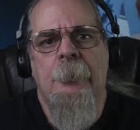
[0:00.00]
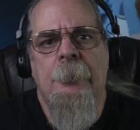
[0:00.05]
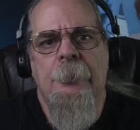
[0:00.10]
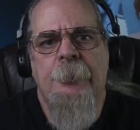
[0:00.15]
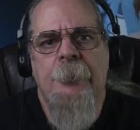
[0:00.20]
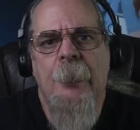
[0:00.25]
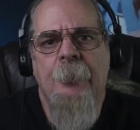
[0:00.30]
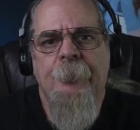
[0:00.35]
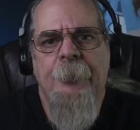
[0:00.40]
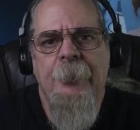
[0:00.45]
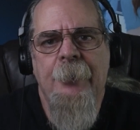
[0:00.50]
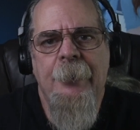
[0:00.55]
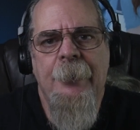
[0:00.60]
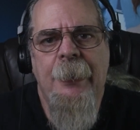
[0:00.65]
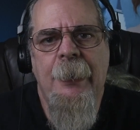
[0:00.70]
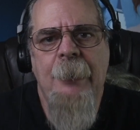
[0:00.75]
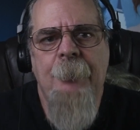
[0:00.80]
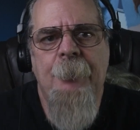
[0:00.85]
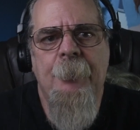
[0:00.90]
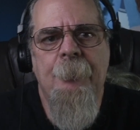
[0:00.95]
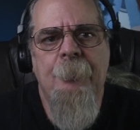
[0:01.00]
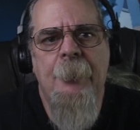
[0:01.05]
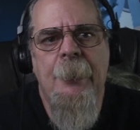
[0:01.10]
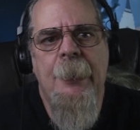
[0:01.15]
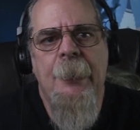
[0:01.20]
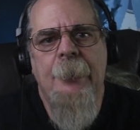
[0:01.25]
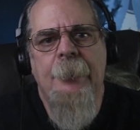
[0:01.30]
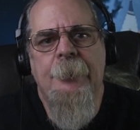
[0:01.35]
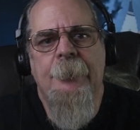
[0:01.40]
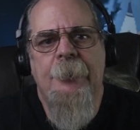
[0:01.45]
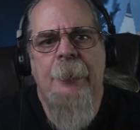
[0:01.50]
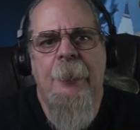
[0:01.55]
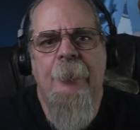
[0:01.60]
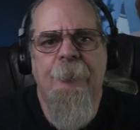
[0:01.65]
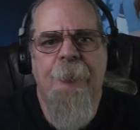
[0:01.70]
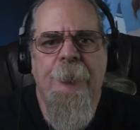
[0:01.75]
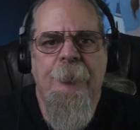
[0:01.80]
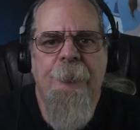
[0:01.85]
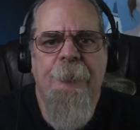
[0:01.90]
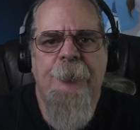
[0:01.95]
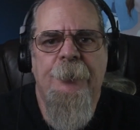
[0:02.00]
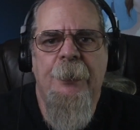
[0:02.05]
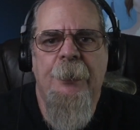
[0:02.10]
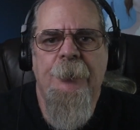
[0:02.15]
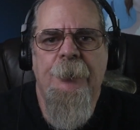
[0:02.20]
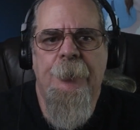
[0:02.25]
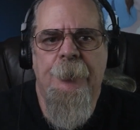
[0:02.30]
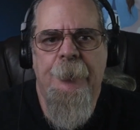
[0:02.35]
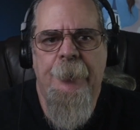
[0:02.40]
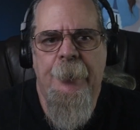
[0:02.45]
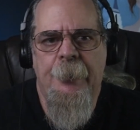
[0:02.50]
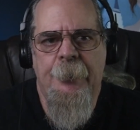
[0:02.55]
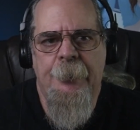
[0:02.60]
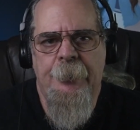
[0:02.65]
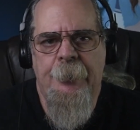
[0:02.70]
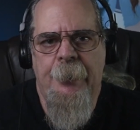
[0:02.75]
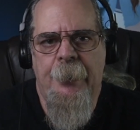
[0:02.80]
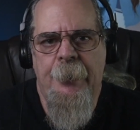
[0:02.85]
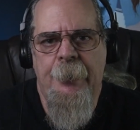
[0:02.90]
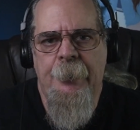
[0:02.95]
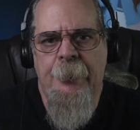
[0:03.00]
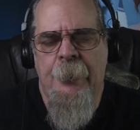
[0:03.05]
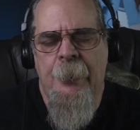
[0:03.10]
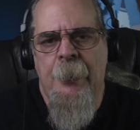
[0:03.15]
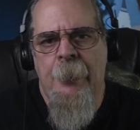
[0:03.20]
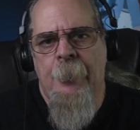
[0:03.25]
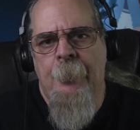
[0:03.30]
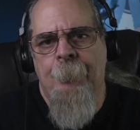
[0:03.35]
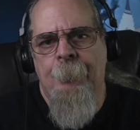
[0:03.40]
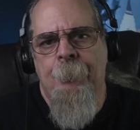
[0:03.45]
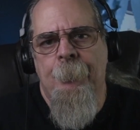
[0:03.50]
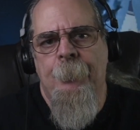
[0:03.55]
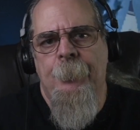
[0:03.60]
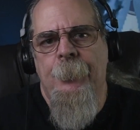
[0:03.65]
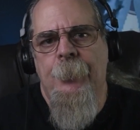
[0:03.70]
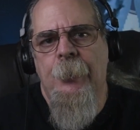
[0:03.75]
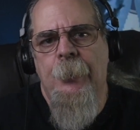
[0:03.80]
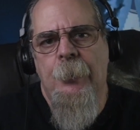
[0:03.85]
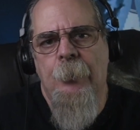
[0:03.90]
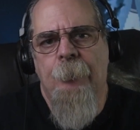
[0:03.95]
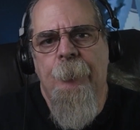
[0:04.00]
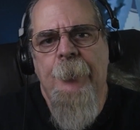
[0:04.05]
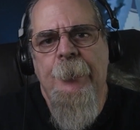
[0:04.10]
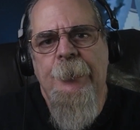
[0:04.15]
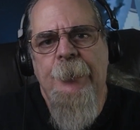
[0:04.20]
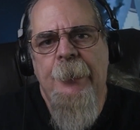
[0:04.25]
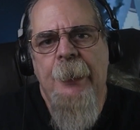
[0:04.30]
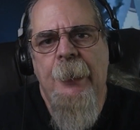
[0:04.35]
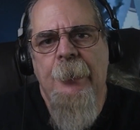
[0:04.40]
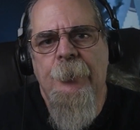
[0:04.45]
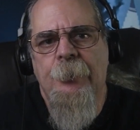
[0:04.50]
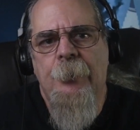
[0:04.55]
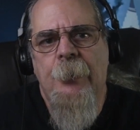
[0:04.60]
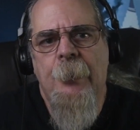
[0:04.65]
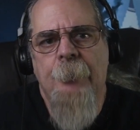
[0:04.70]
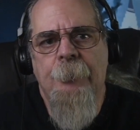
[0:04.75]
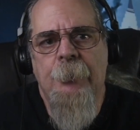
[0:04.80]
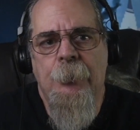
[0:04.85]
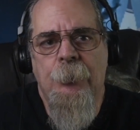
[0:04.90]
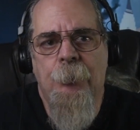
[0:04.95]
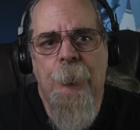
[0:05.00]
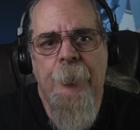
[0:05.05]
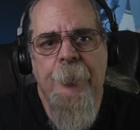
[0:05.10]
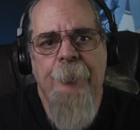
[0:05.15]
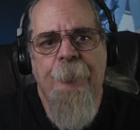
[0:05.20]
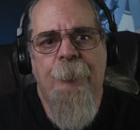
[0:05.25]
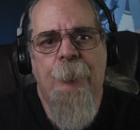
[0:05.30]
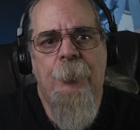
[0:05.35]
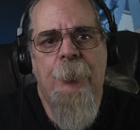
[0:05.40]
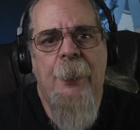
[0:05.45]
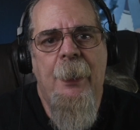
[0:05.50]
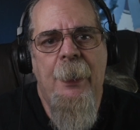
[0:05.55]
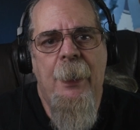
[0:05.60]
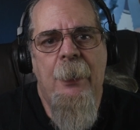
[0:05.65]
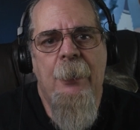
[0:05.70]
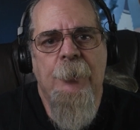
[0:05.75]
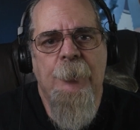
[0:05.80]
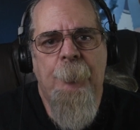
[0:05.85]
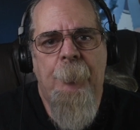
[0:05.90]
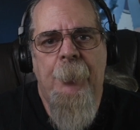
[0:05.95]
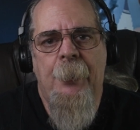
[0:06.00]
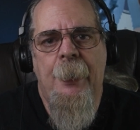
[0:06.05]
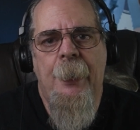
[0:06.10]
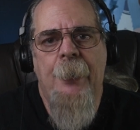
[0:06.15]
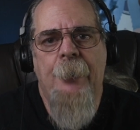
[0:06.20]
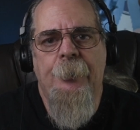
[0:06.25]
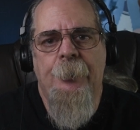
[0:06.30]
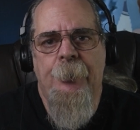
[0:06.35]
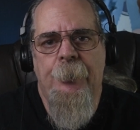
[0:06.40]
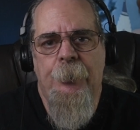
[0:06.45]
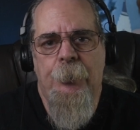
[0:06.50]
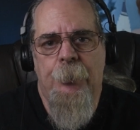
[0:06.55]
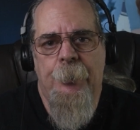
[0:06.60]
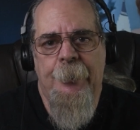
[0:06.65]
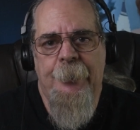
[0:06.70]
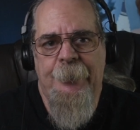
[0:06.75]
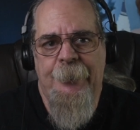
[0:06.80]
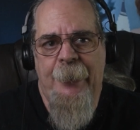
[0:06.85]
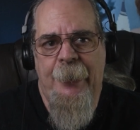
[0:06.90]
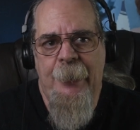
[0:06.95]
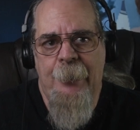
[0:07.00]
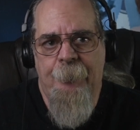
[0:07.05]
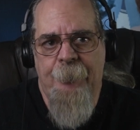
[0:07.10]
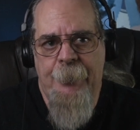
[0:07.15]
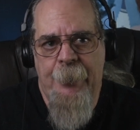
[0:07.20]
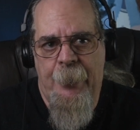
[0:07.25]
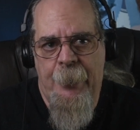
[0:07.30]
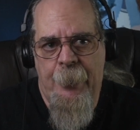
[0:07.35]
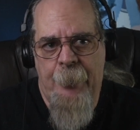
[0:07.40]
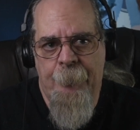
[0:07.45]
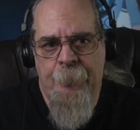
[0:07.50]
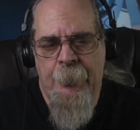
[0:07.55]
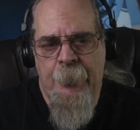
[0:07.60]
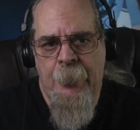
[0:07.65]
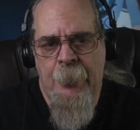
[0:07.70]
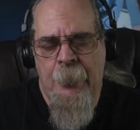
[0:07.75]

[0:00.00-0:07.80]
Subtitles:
Something to keep in mind is after you set your test date, you can reschedule up to 24 hours prior to your exam time.